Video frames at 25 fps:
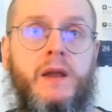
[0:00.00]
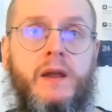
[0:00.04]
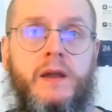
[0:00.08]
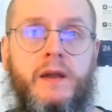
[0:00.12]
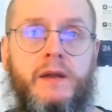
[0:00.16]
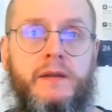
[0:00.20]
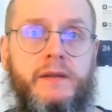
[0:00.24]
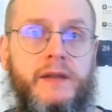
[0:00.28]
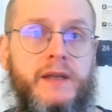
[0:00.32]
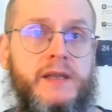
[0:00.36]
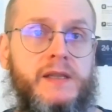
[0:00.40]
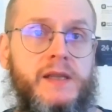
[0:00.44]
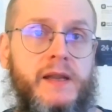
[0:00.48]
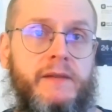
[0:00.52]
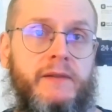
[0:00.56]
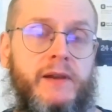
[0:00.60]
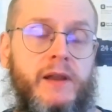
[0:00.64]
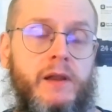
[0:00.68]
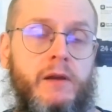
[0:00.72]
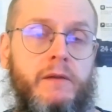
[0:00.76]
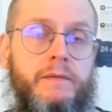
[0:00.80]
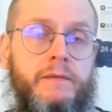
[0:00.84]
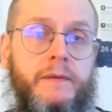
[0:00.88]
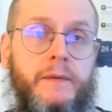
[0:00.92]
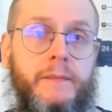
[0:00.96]
This level
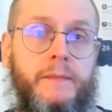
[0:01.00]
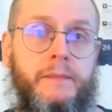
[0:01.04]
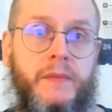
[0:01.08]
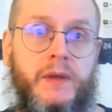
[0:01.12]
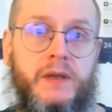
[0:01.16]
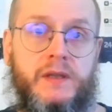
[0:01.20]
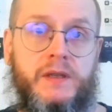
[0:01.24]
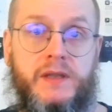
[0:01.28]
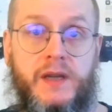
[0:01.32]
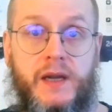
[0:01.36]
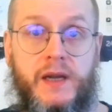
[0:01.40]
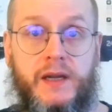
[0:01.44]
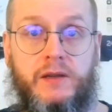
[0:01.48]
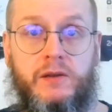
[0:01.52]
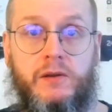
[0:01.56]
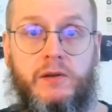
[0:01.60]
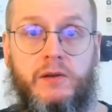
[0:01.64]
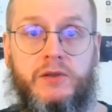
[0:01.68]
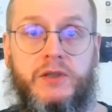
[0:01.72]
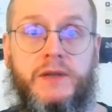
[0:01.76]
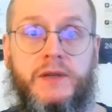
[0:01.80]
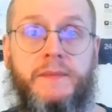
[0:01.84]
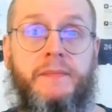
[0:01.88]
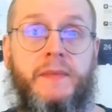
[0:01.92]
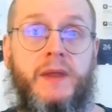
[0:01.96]
of
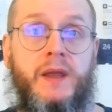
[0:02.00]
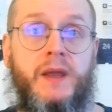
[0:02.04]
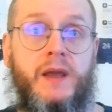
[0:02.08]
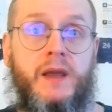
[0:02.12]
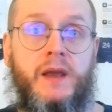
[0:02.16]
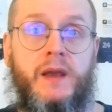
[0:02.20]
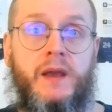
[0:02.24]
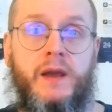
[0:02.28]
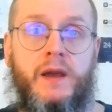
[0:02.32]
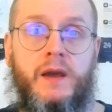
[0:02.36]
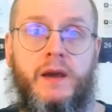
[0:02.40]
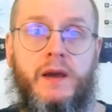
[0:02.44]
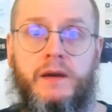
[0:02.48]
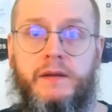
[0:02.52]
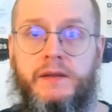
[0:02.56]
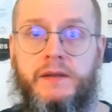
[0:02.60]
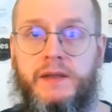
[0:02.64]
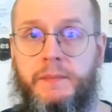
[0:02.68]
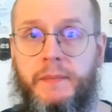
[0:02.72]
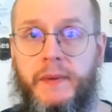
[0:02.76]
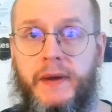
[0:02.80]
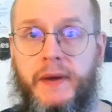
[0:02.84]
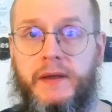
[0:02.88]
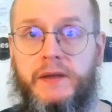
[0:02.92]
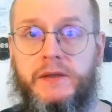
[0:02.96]
psychology uh,
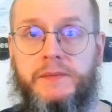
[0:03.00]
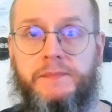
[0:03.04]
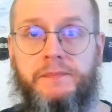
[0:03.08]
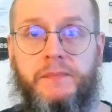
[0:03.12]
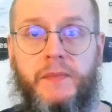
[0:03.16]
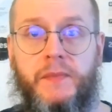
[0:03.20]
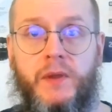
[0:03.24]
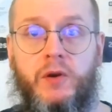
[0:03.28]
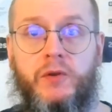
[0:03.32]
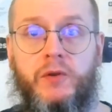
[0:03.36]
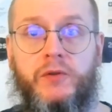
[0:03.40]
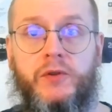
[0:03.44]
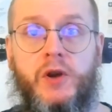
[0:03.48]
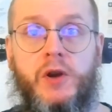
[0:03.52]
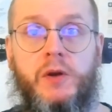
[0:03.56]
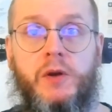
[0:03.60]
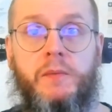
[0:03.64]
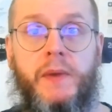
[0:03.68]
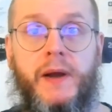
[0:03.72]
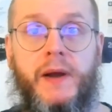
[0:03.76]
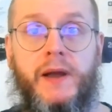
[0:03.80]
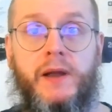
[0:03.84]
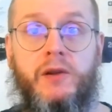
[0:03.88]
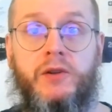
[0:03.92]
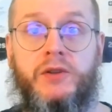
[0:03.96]
depends on the
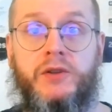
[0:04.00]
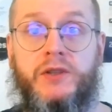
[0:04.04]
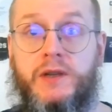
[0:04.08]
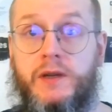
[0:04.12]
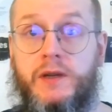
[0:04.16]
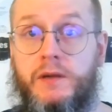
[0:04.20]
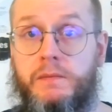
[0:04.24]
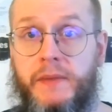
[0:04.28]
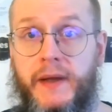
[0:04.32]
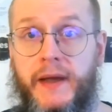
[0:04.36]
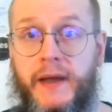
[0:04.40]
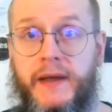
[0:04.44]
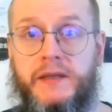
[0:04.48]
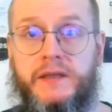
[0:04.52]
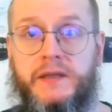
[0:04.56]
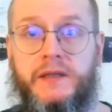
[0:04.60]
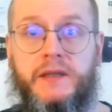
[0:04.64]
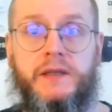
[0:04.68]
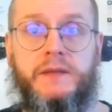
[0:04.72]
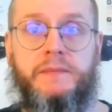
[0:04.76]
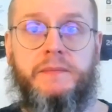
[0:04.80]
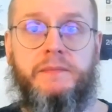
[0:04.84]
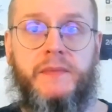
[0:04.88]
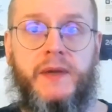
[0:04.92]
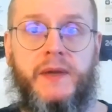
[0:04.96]
biological
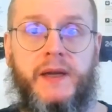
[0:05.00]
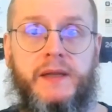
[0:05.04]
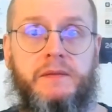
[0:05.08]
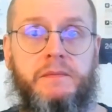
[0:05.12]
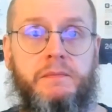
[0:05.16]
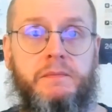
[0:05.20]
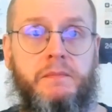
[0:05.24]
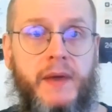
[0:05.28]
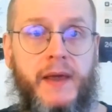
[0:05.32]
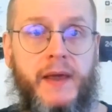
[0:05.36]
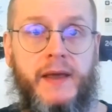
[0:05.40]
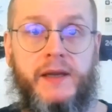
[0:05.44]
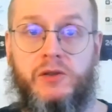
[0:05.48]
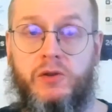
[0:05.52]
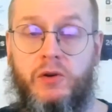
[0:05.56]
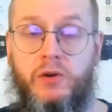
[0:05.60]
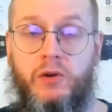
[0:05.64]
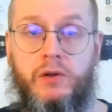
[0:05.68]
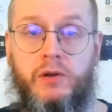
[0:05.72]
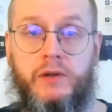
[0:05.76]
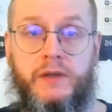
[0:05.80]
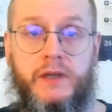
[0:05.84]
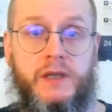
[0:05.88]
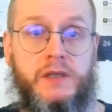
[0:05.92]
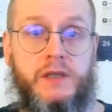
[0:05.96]
basis that makes all
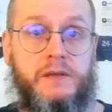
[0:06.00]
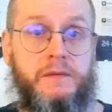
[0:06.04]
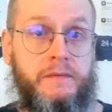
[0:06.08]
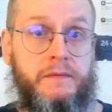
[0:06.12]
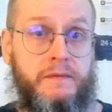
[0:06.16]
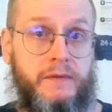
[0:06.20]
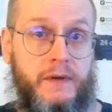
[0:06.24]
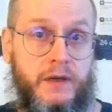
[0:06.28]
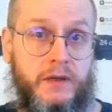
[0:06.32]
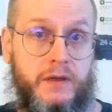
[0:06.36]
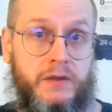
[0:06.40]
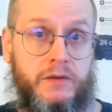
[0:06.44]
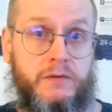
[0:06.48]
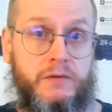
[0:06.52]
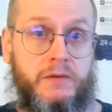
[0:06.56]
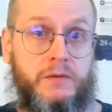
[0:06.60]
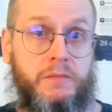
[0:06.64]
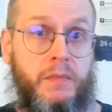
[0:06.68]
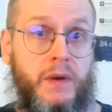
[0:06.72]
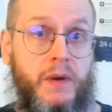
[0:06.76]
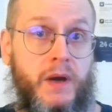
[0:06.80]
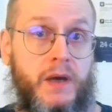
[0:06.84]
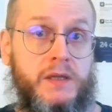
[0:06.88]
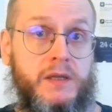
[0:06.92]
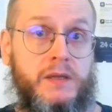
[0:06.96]
these functions
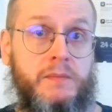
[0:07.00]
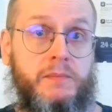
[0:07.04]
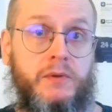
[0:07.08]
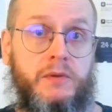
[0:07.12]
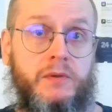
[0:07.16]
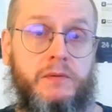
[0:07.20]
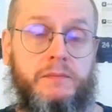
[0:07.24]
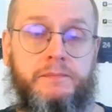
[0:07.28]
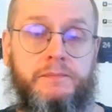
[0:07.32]
possible.